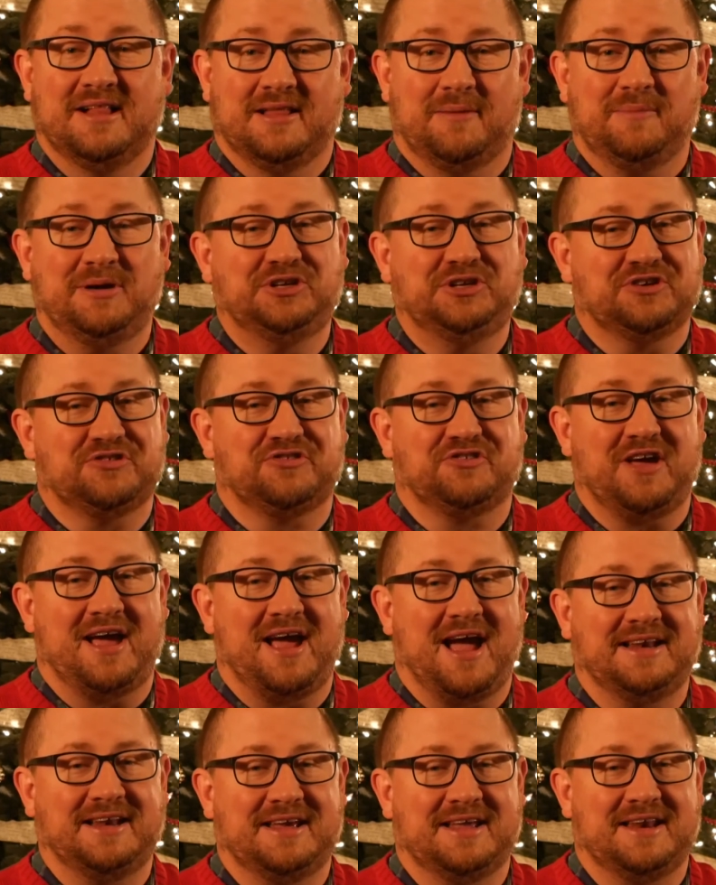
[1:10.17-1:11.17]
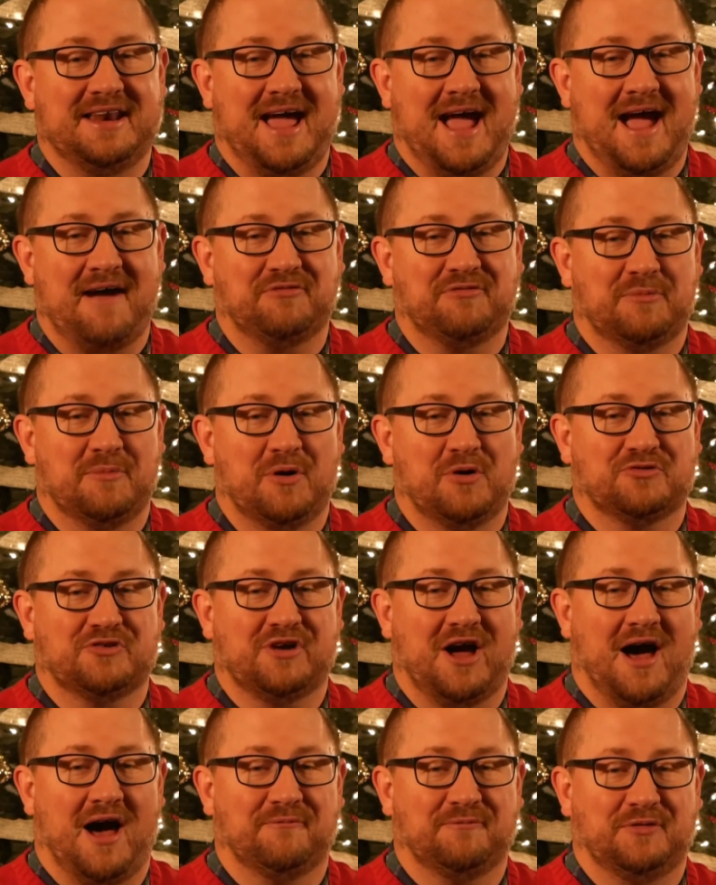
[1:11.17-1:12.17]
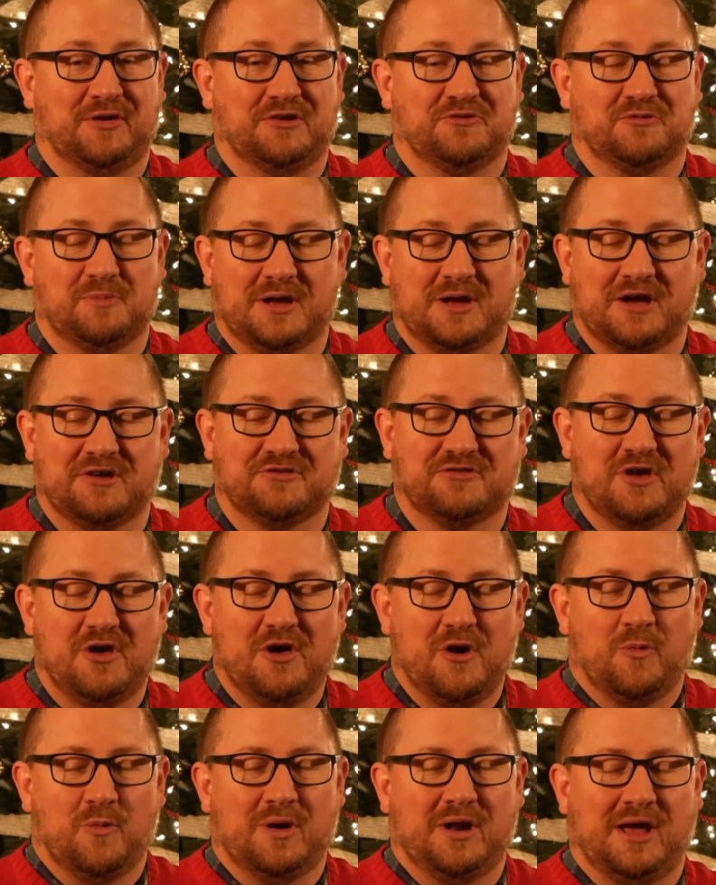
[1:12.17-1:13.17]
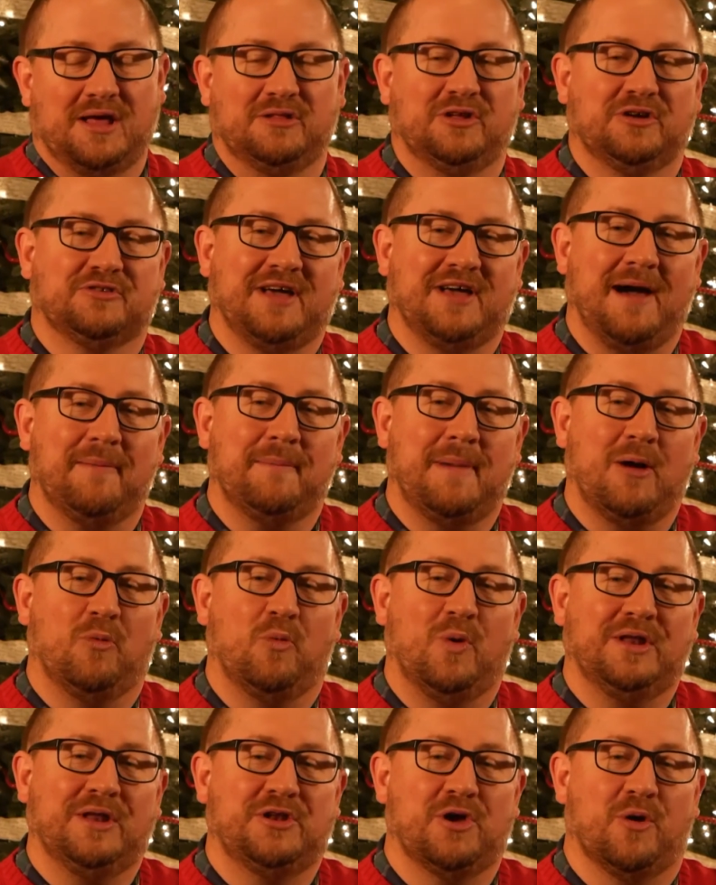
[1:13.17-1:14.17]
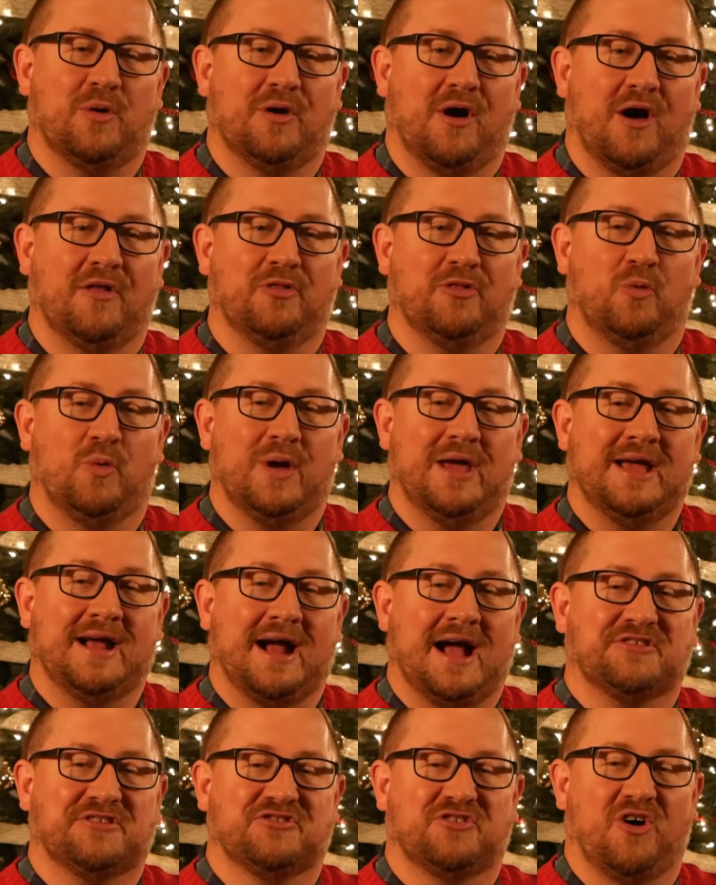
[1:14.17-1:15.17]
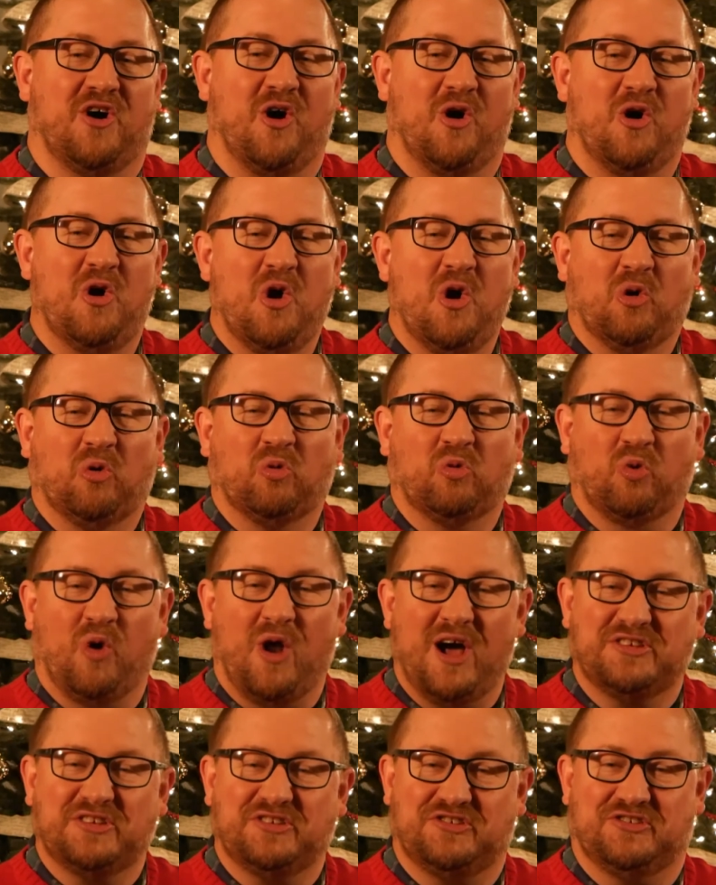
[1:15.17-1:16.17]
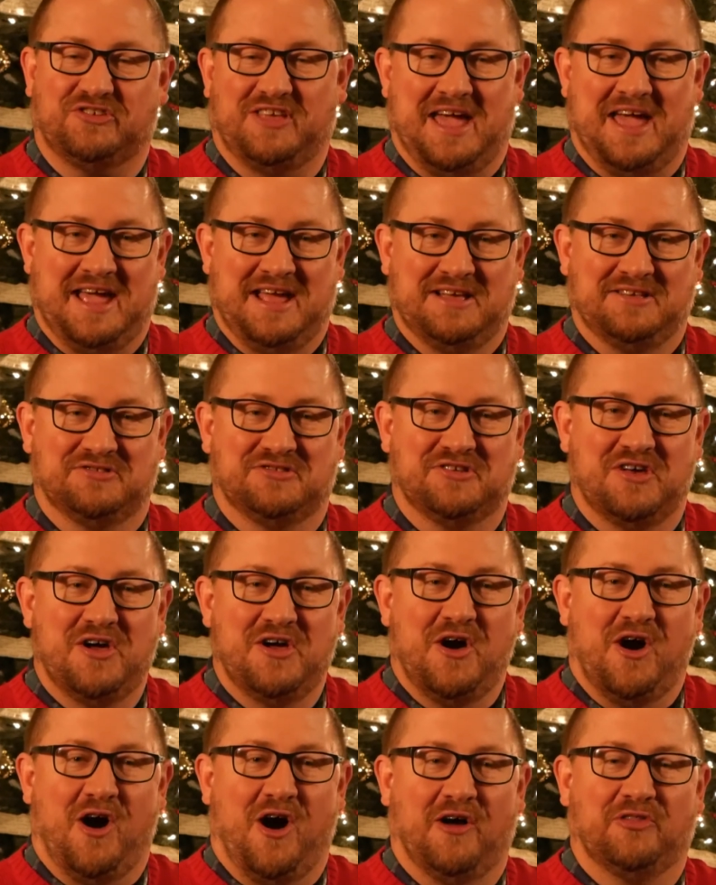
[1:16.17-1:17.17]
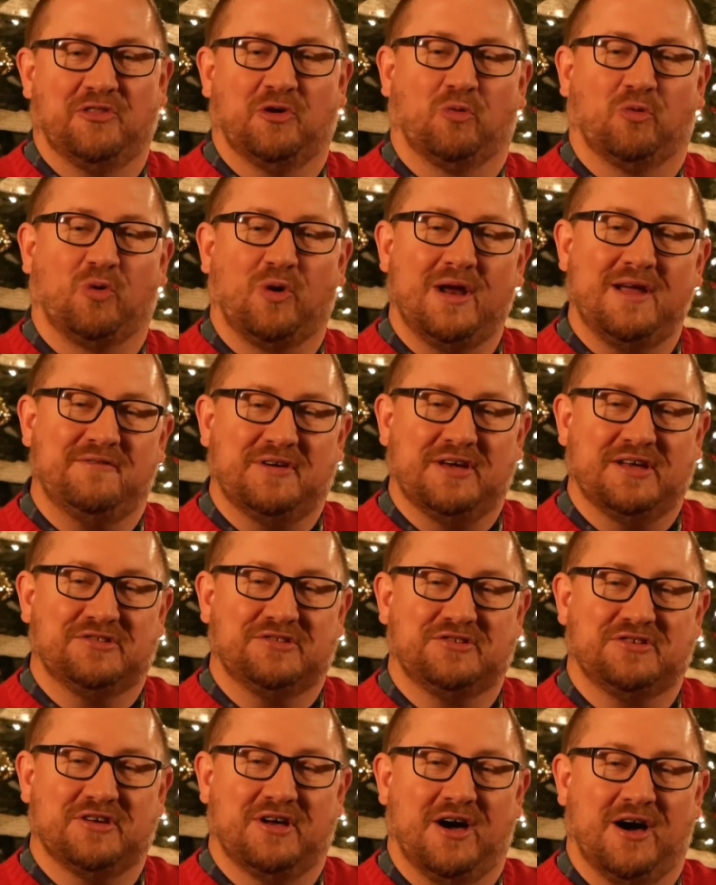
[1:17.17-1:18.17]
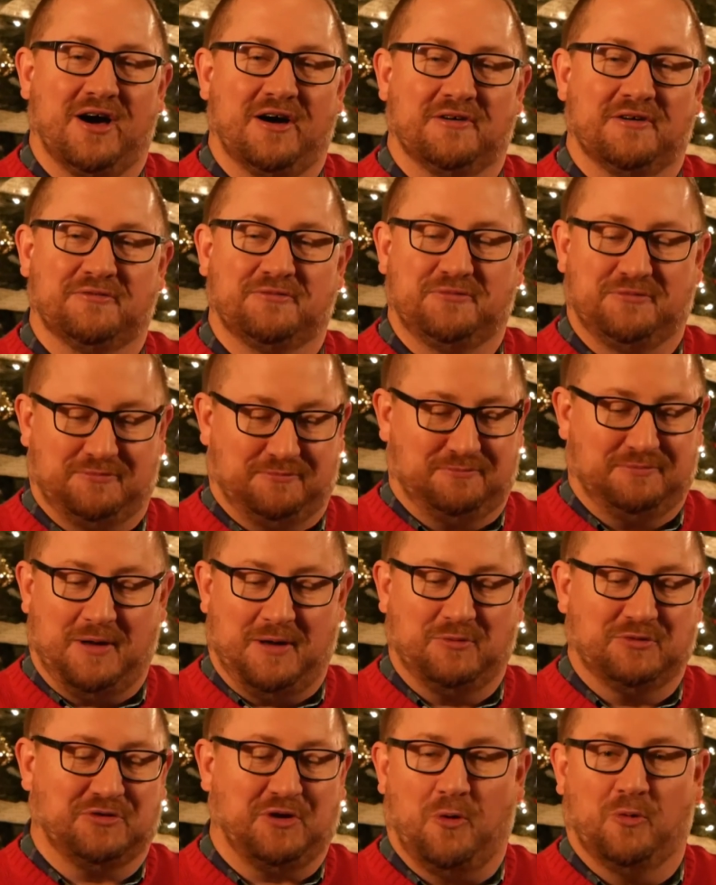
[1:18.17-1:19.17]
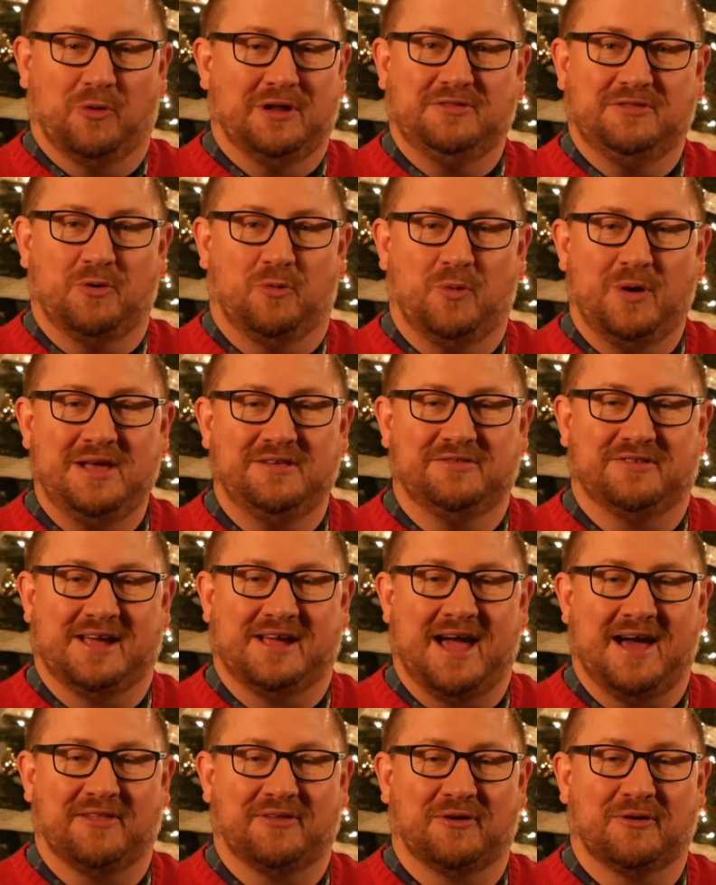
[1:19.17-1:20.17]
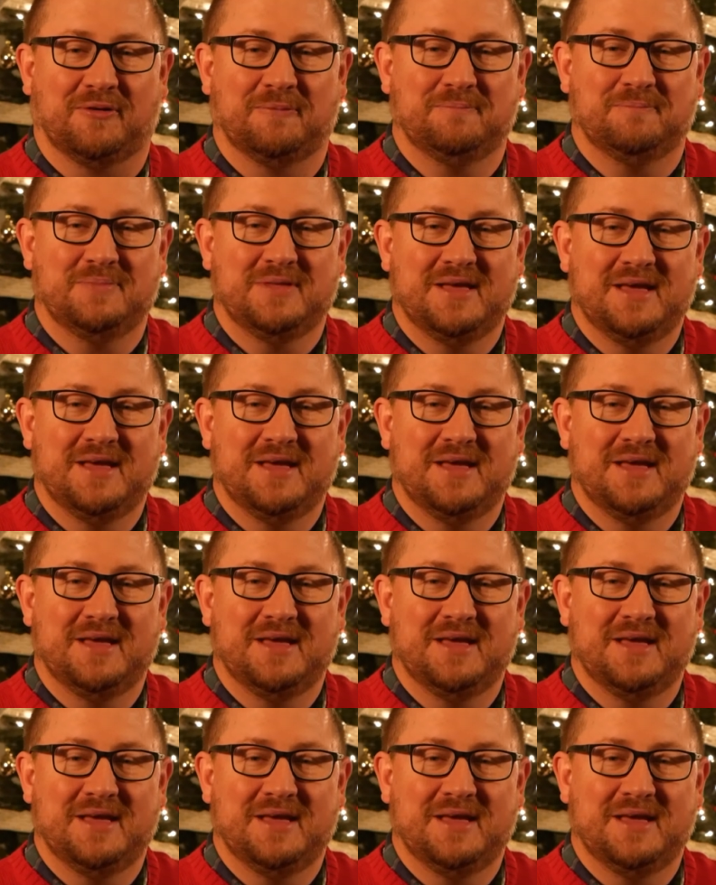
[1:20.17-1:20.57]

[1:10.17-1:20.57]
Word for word: let me just say I didn't have the most confidence because when I looked out my window and on the wing, I saw rust stains on the rivets of that was holding the wing together.